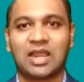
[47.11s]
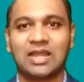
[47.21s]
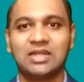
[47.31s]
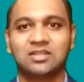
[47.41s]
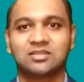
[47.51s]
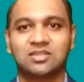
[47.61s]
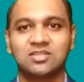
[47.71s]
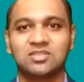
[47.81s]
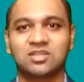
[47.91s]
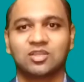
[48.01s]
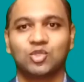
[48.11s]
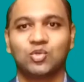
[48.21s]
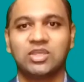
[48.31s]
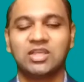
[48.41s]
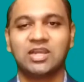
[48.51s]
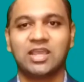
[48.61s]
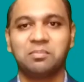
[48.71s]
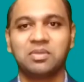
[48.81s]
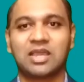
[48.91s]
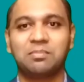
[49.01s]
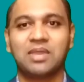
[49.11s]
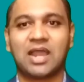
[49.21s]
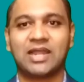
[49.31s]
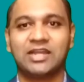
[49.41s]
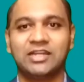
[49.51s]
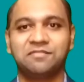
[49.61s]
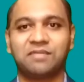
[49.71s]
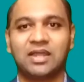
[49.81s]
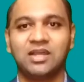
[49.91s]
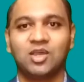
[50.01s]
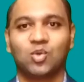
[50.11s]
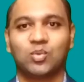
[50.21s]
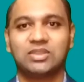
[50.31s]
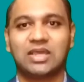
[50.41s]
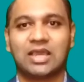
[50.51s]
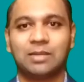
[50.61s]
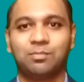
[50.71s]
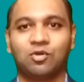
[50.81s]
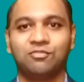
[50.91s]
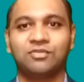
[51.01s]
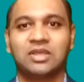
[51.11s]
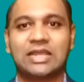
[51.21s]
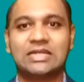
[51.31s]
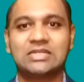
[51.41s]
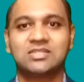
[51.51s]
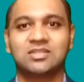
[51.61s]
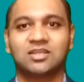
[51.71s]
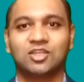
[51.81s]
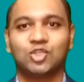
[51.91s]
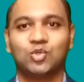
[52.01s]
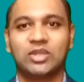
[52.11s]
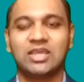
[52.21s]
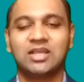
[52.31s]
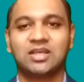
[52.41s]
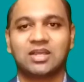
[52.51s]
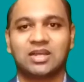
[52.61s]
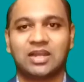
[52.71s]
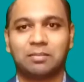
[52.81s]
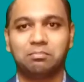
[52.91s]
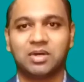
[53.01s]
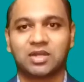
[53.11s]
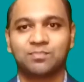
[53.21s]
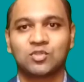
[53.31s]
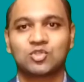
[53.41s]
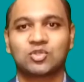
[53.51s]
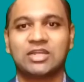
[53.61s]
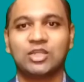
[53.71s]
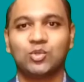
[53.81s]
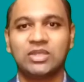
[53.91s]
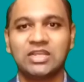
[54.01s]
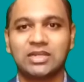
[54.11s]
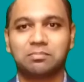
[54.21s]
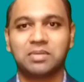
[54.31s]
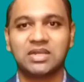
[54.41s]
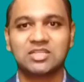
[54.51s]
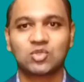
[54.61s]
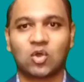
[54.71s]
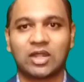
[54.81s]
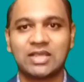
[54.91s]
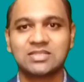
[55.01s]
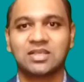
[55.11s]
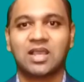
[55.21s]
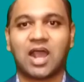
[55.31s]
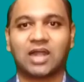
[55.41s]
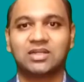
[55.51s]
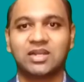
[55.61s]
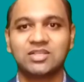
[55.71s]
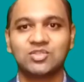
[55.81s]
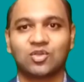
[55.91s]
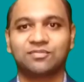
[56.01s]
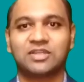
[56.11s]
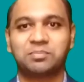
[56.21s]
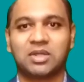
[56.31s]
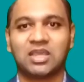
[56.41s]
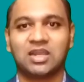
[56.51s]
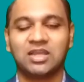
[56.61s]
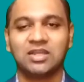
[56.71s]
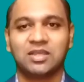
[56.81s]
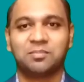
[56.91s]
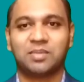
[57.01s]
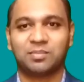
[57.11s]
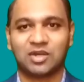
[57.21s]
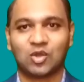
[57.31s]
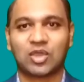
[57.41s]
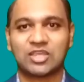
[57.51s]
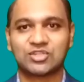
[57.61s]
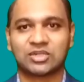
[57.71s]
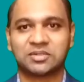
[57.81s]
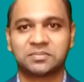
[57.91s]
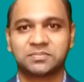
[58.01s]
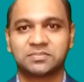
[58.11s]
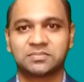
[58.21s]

And this unique name can be identified with the help of its unique number. So that unique number is called as address of that particular memory location.